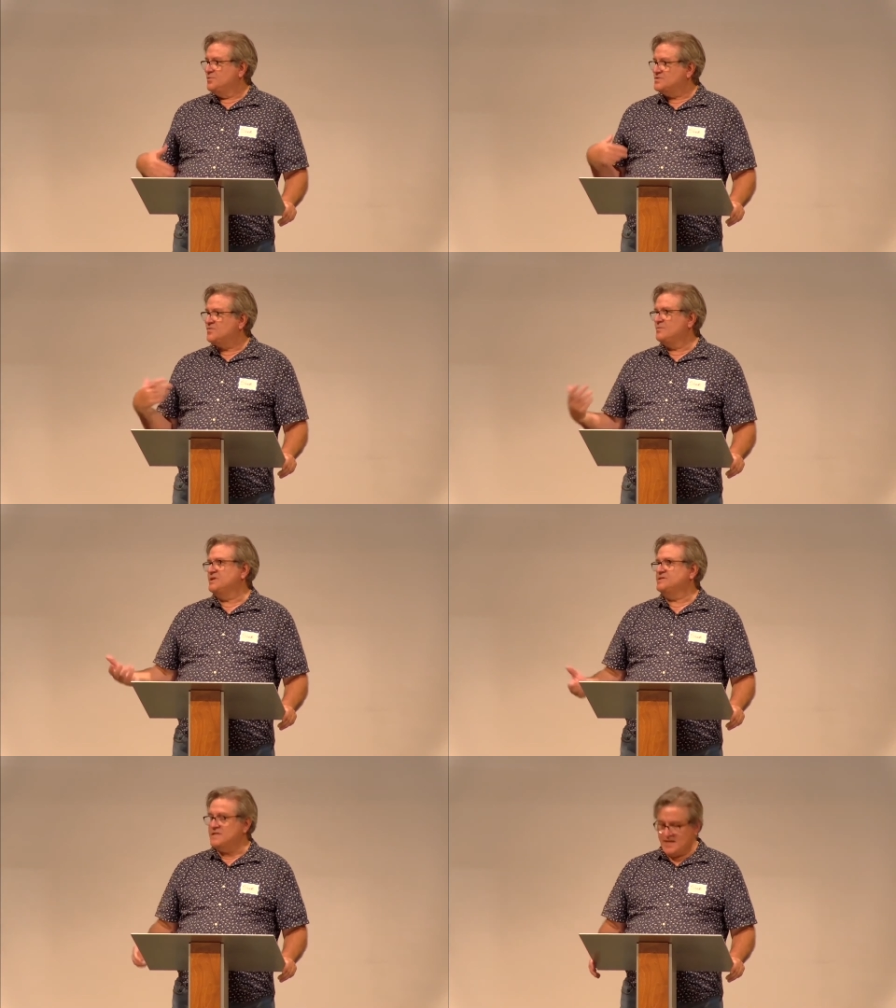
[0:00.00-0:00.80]
was
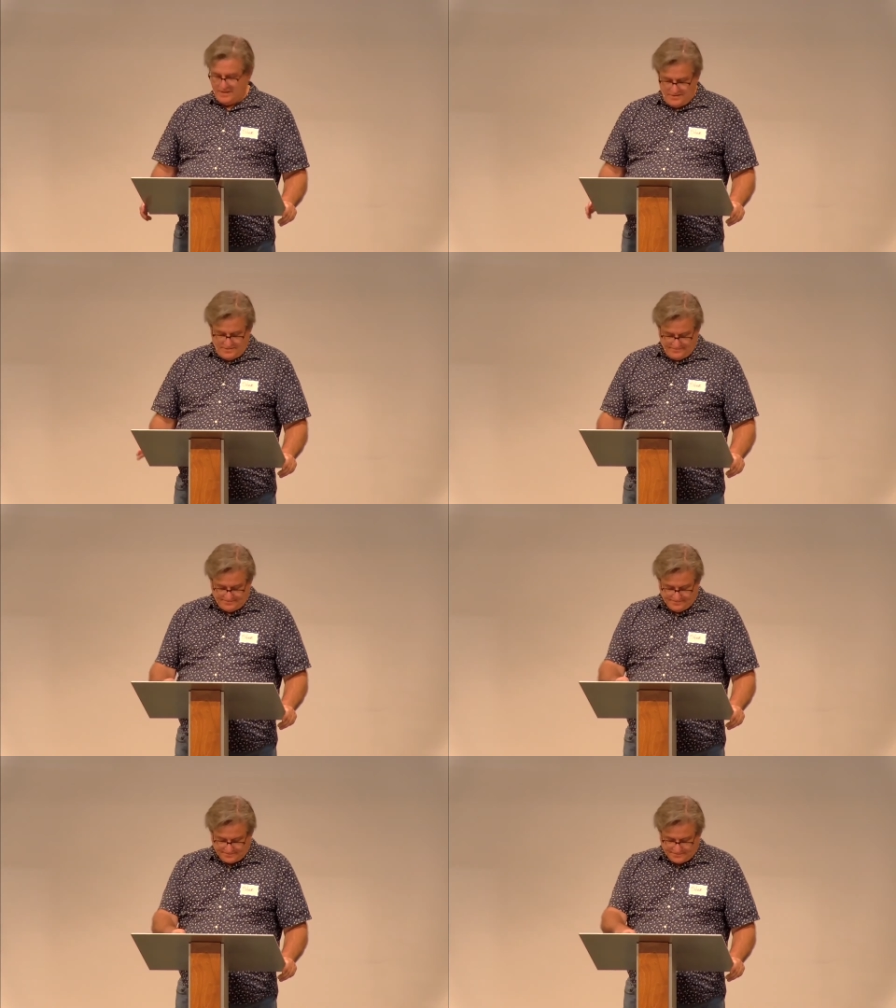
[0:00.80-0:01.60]
from his hand.
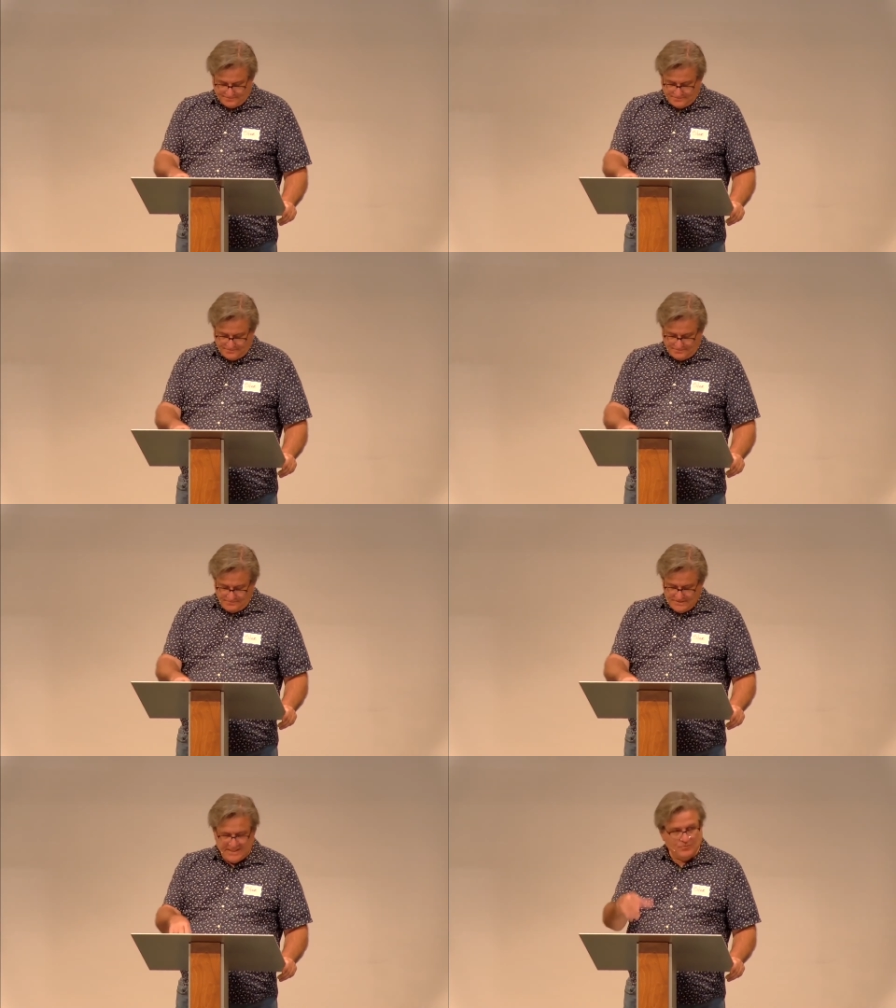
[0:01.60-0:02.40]

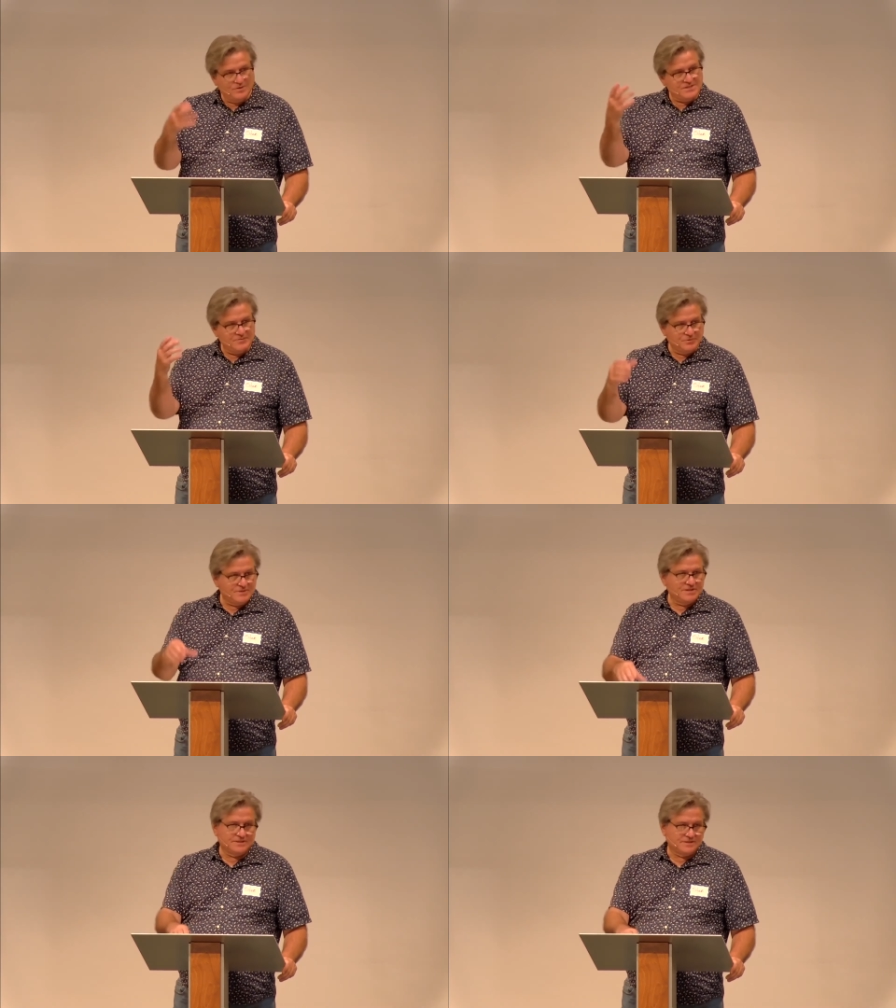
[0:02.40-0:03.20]
In that one
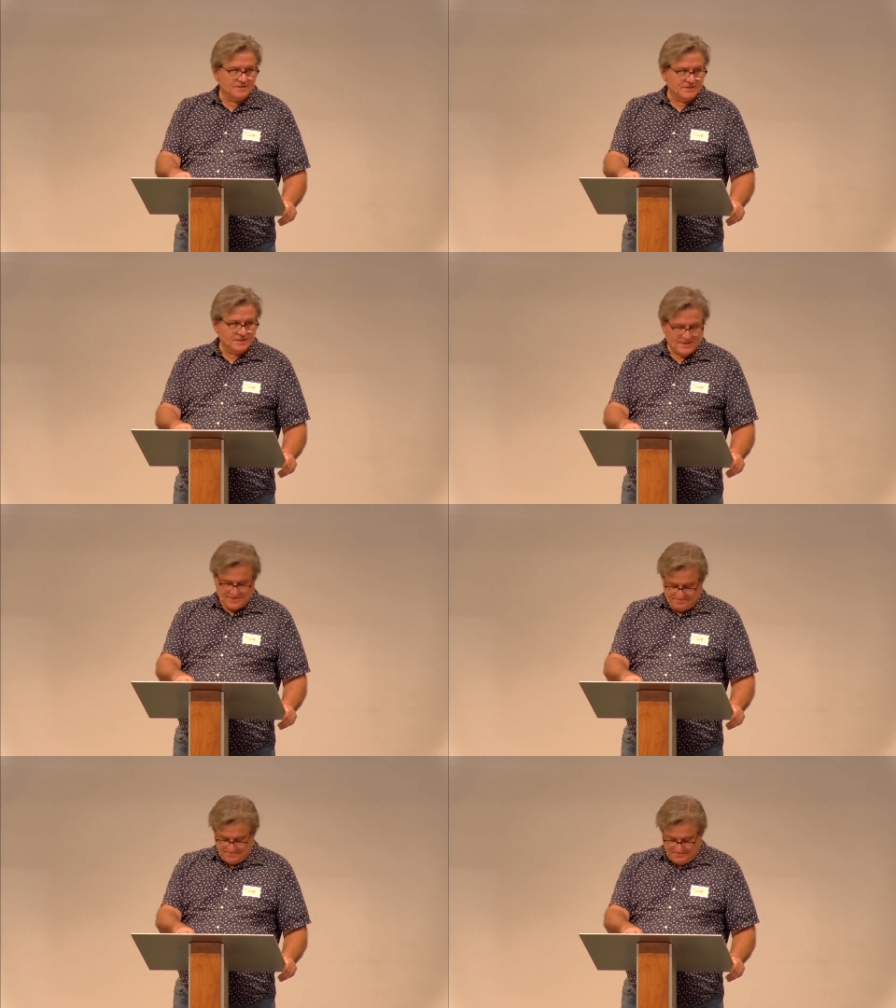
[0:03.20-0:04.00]
simple sentence, it said
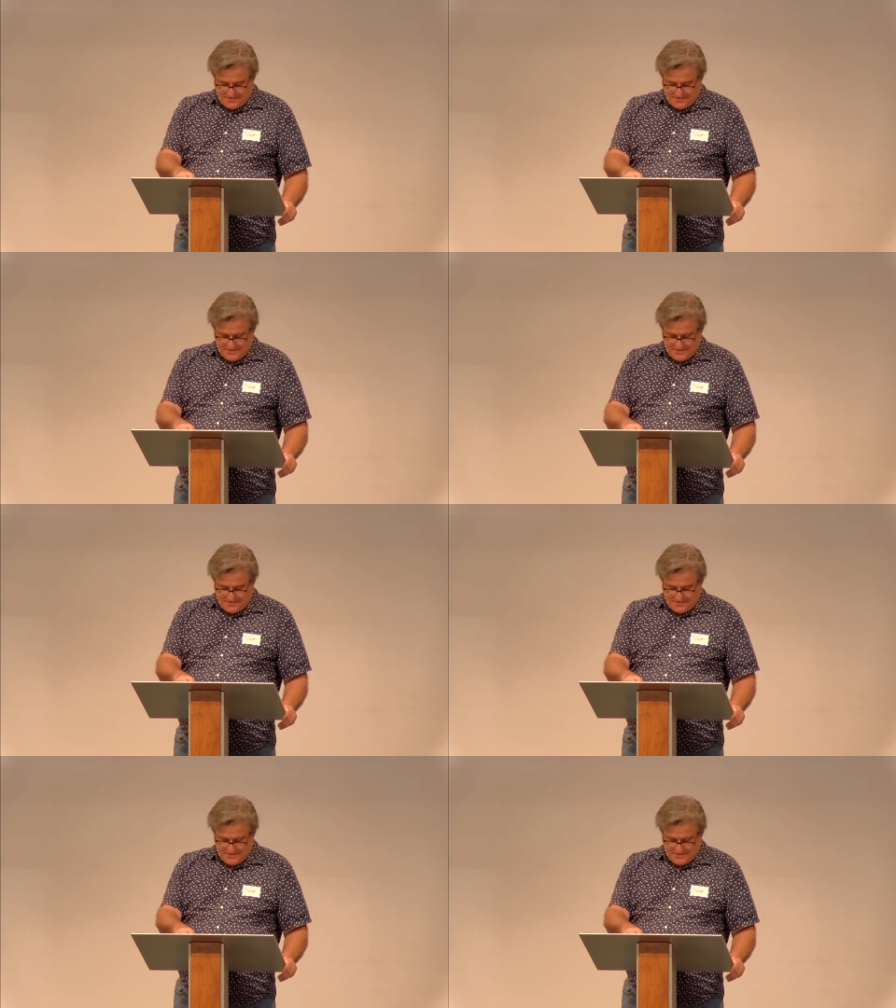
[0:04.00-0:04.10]
that.